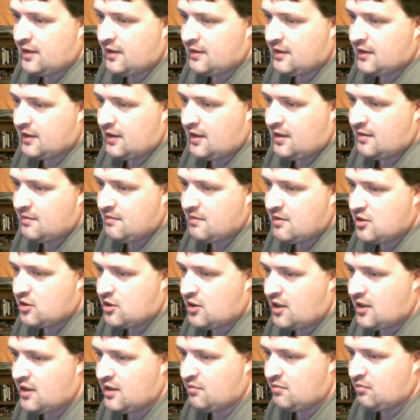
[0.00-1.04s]
economics,
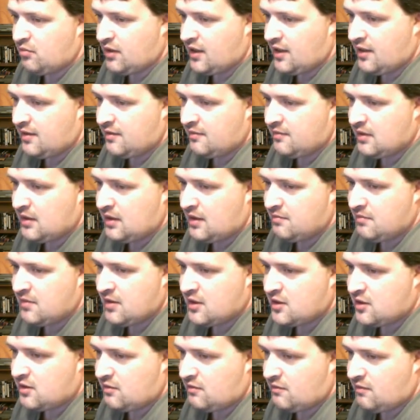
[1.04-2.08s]
trying to blame it on Mr.